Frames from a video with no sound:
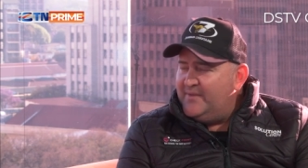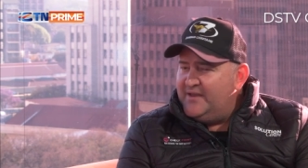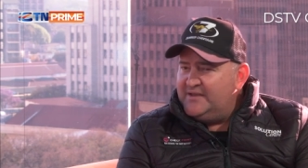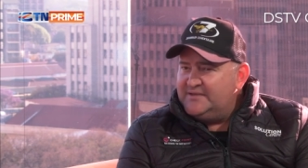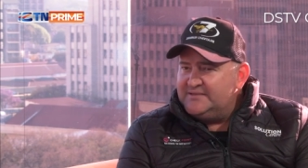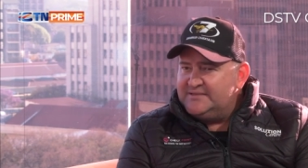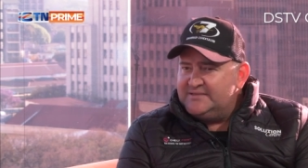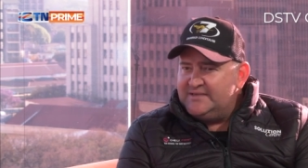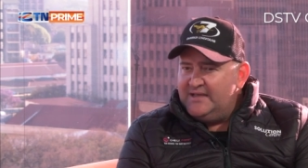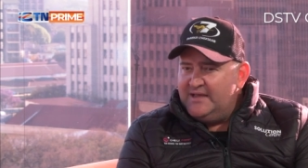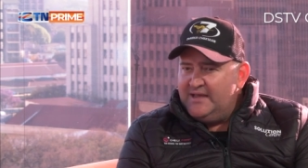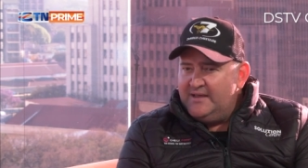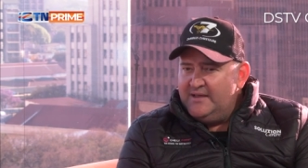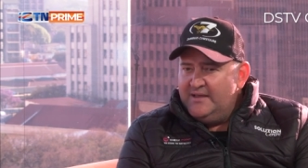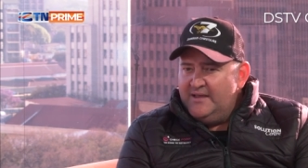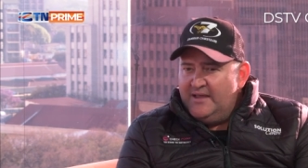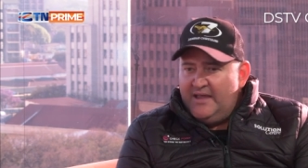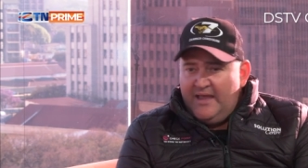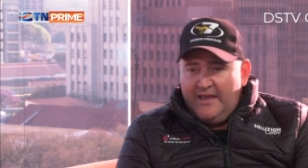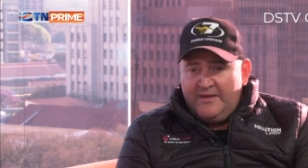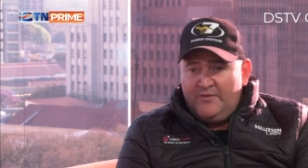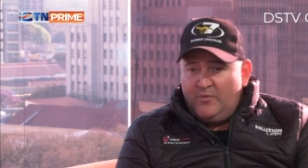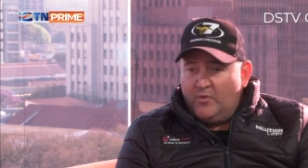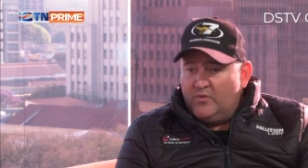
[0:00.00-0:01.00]
And uh,
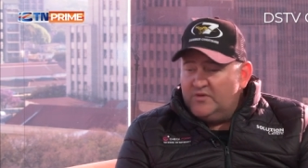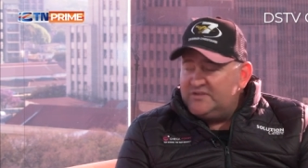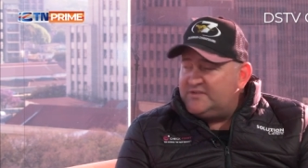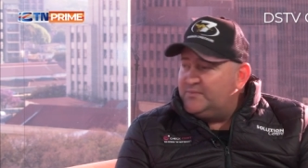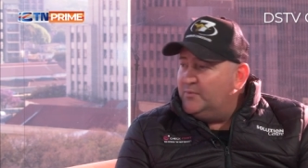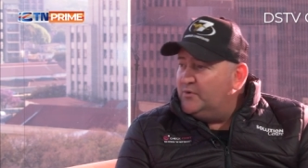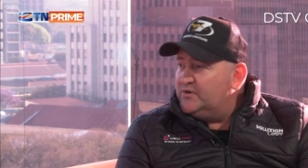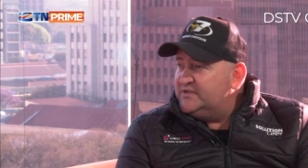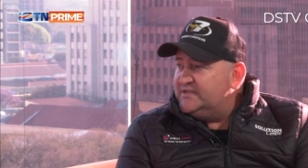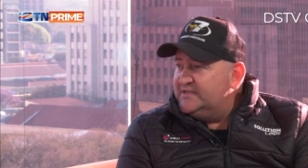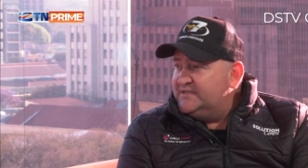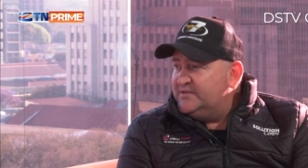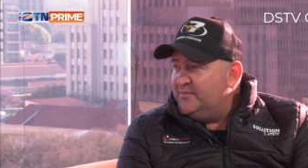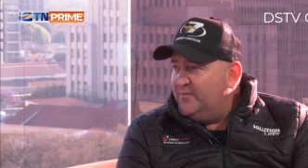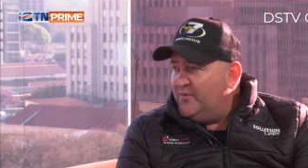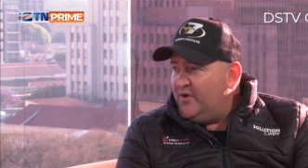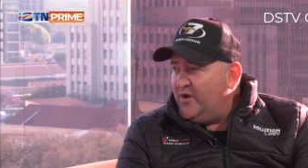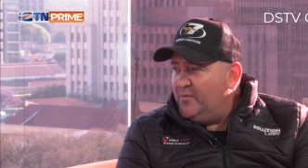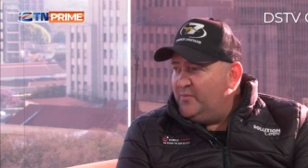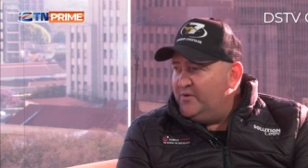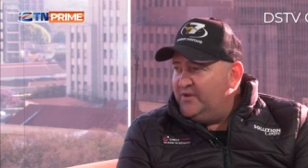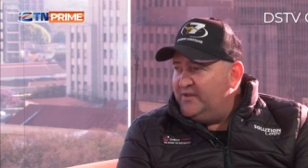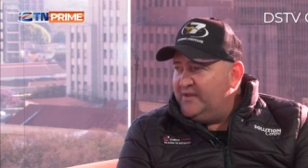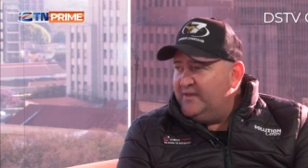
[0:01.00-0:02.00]
in all sports in
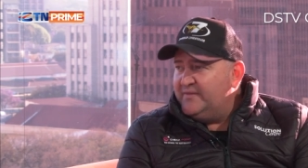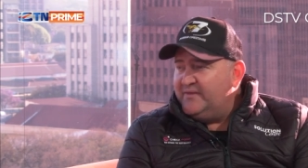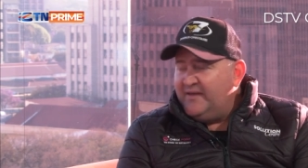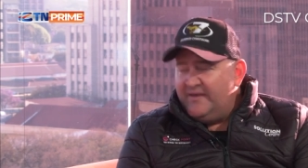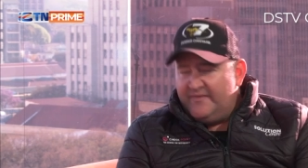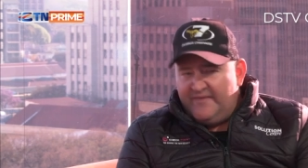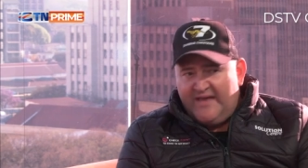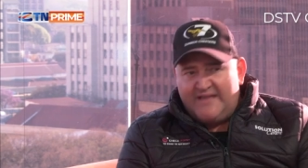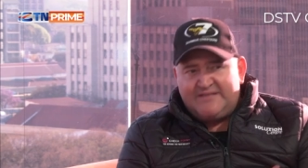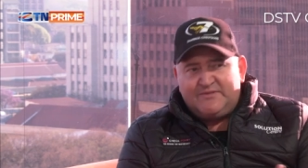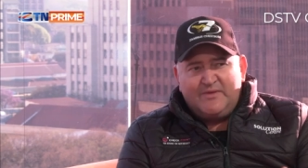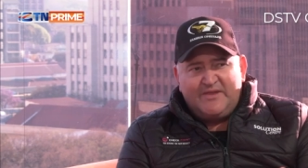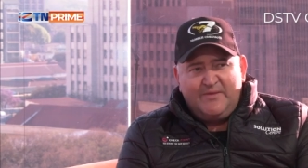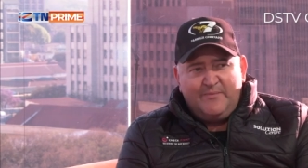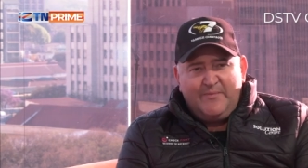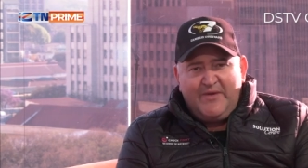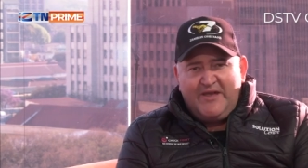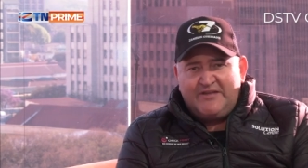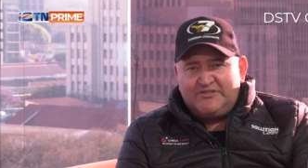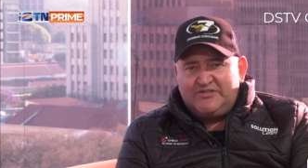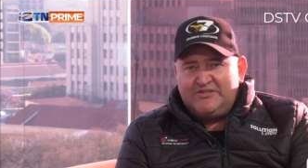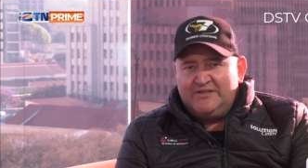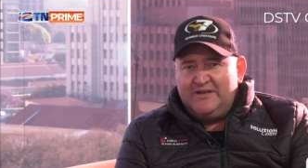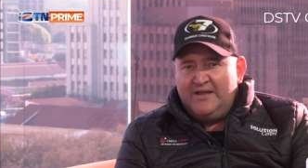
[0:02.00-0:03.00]
Zimbabwe, that's where the
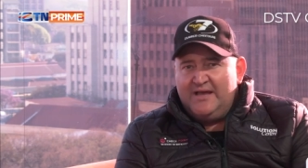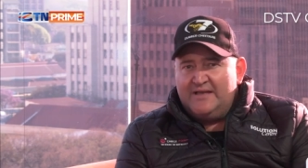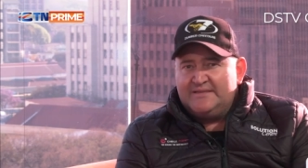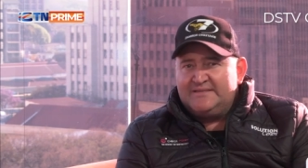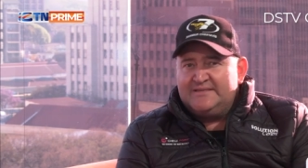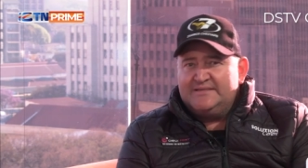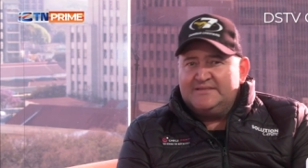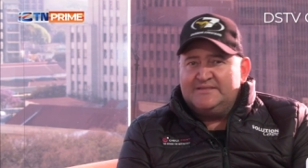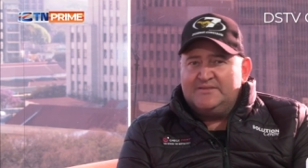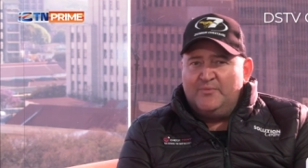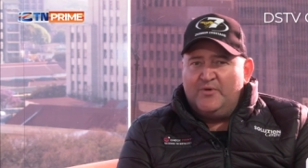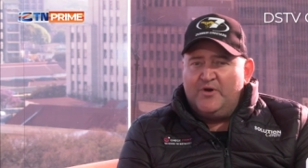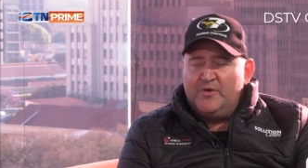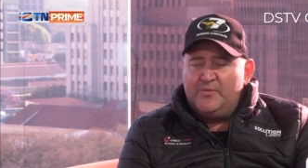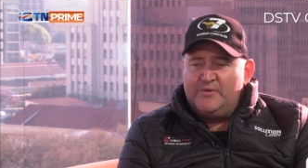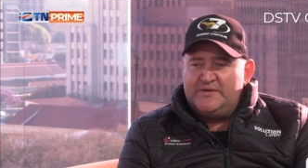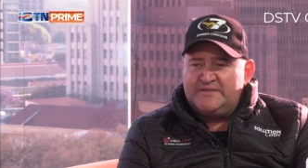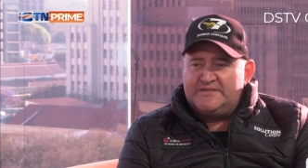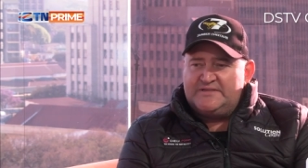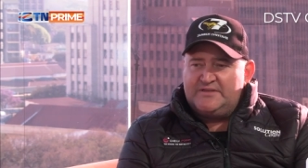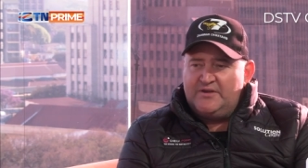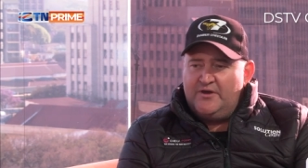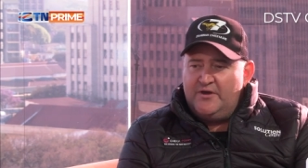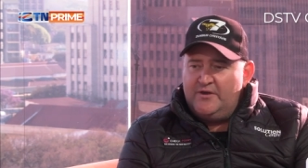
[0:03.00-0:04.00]
passion lies in Zimbabwe.
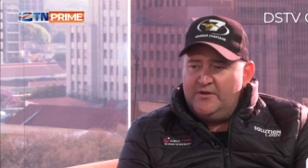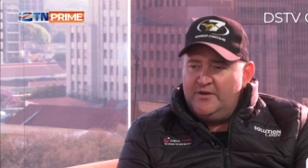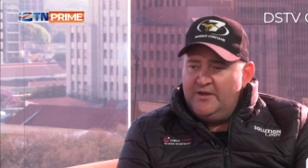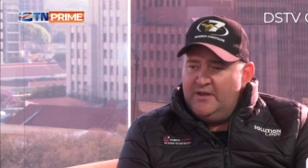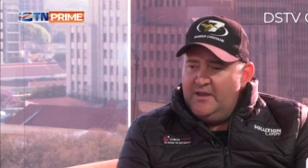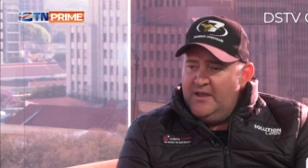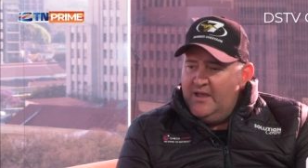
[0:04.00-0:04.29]
So